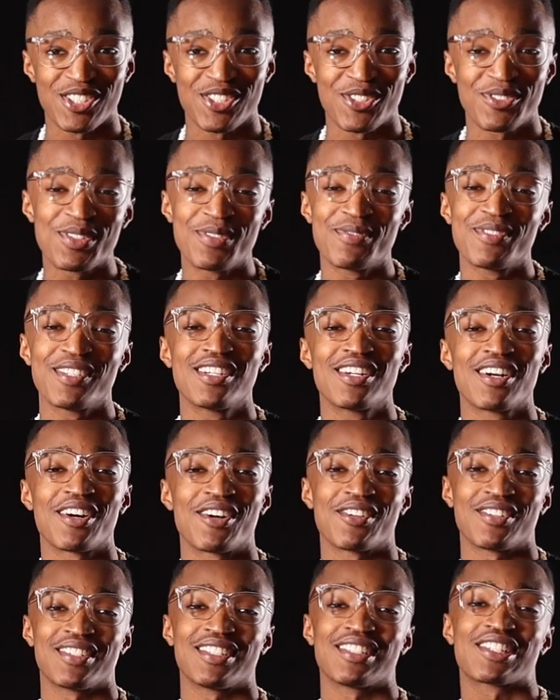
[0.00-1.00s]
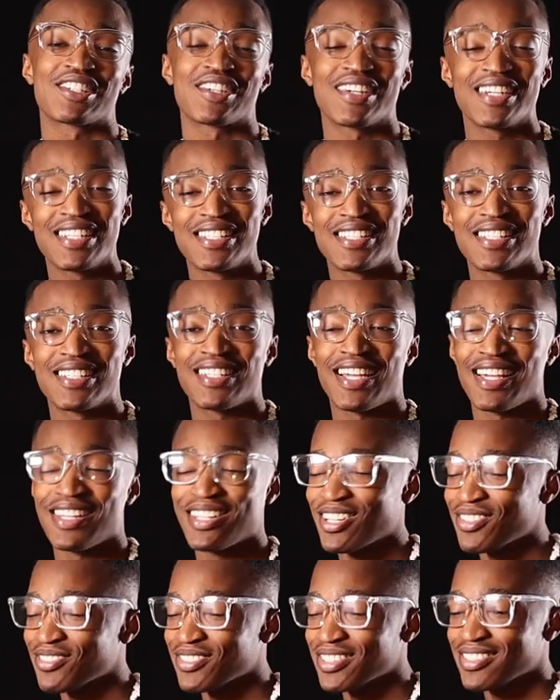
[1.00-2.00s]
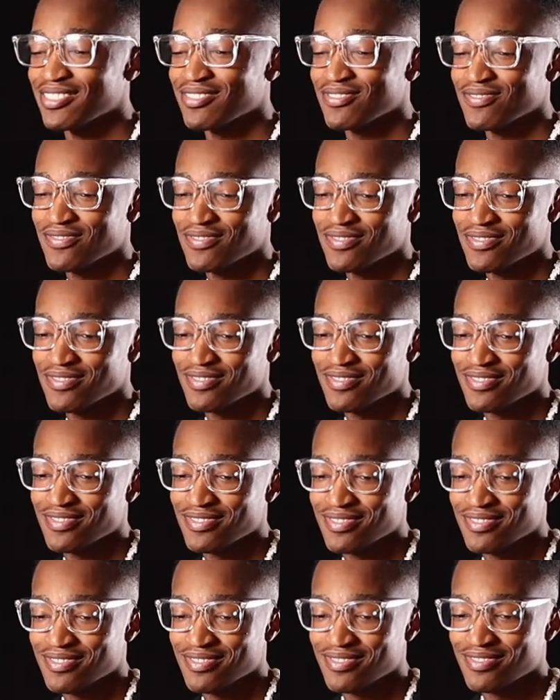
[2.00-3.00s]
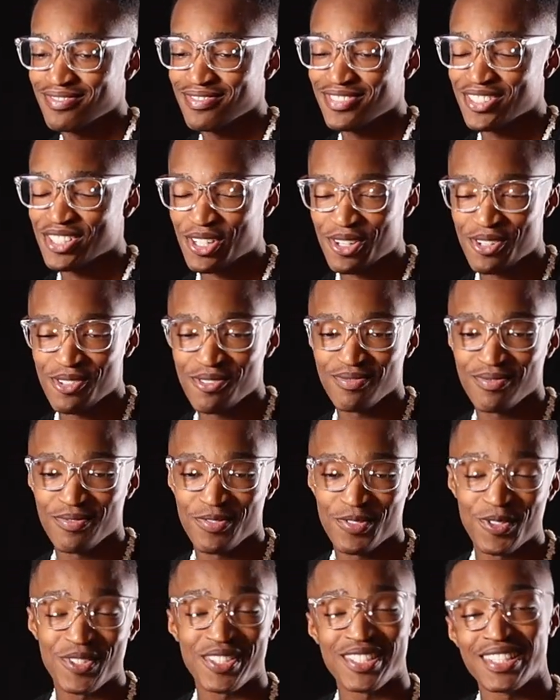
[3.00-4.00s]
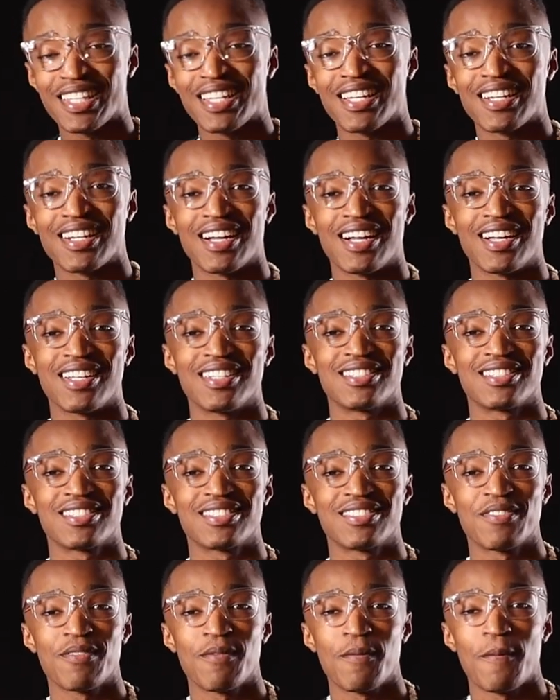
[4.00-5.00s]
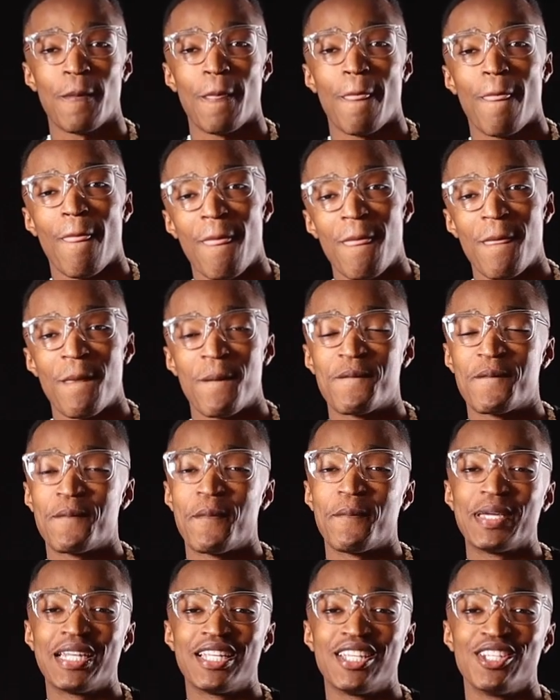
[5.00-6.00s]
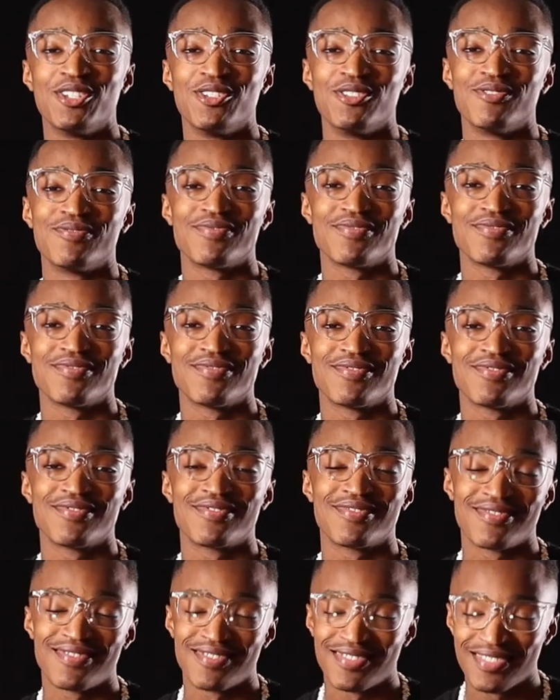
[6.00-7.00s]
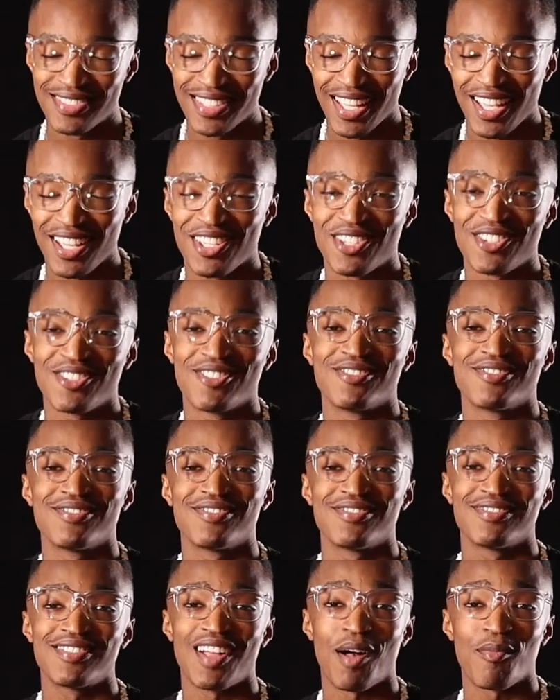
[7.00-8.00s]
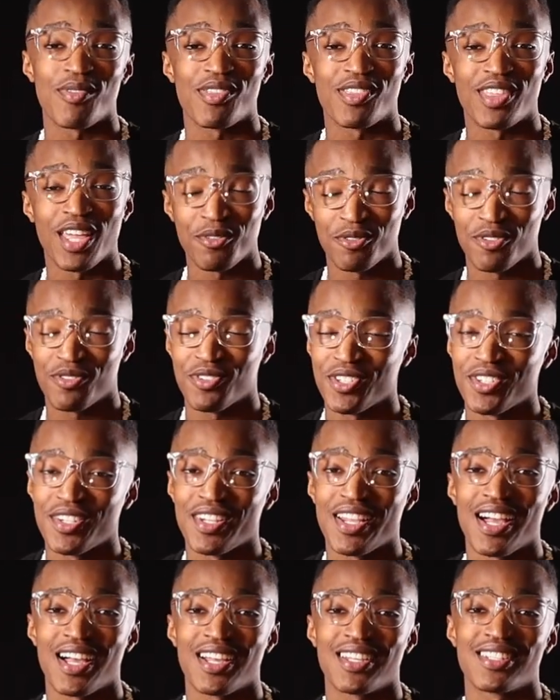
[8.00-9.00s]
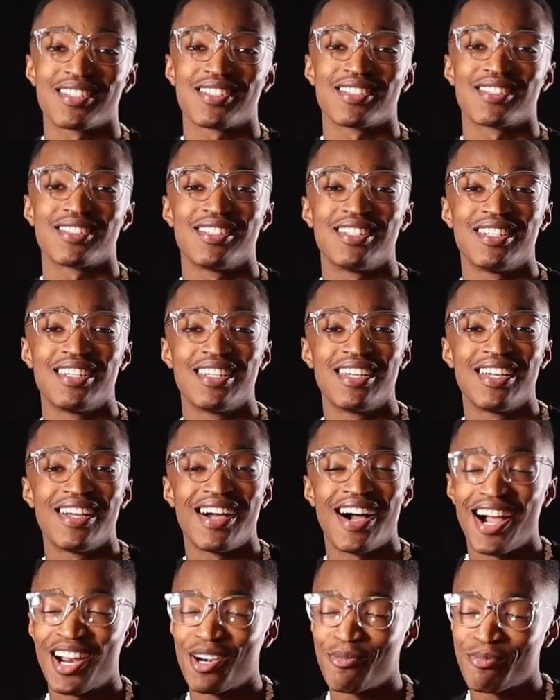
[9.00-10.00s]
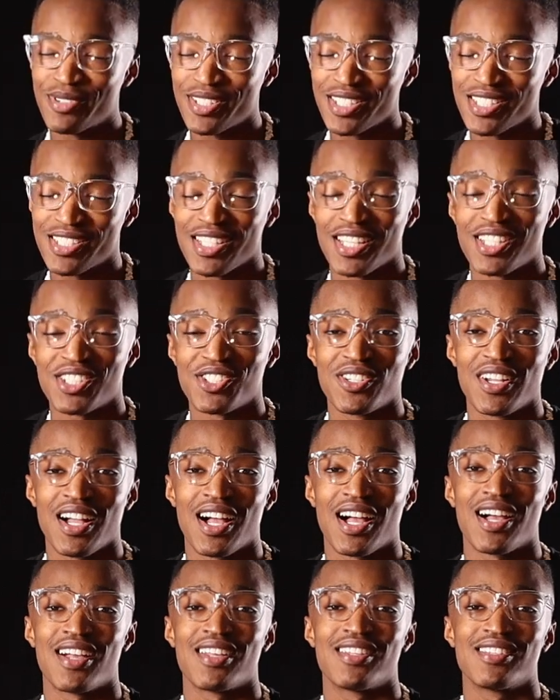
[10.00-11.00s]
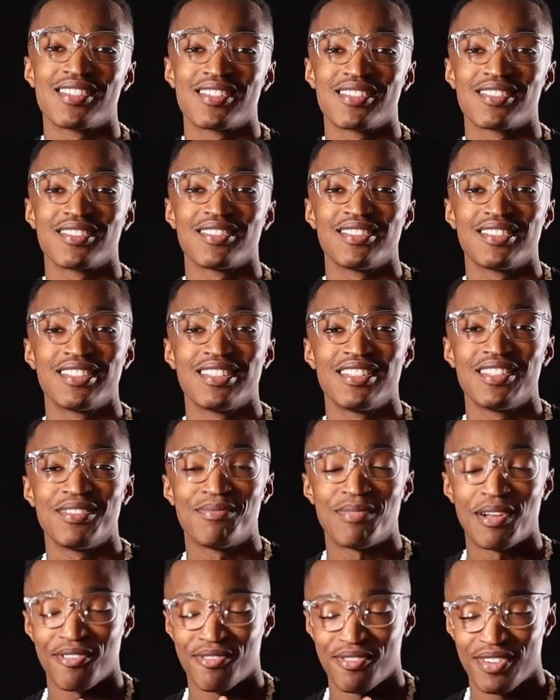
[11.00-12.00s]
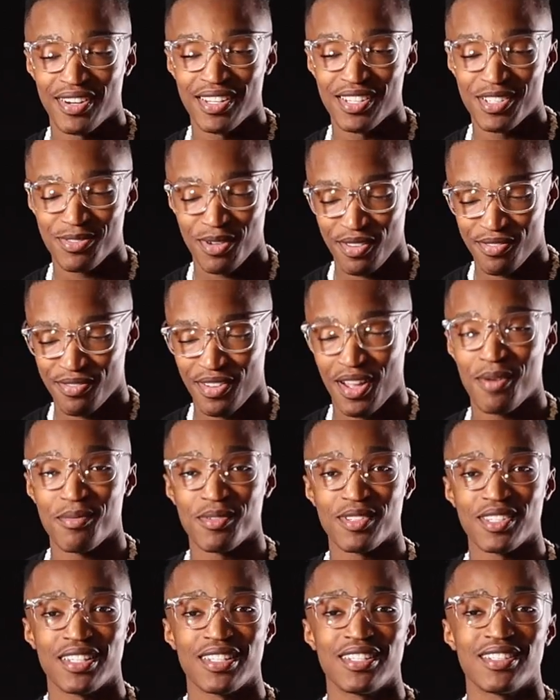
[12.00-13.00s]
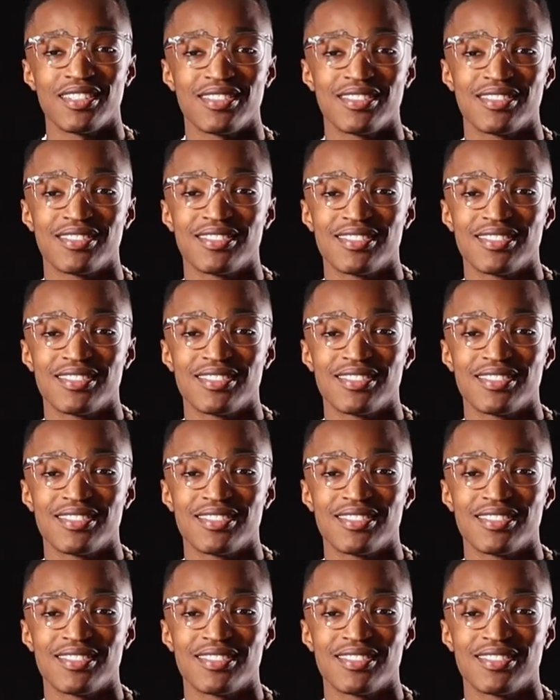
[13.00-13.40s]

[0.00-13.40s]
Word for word: extremely grow, and it's crazy. I love it. So, once again, guys, from me to you, thank you. I'm thankful for you guys. I appreciate you guys, my friends, my family,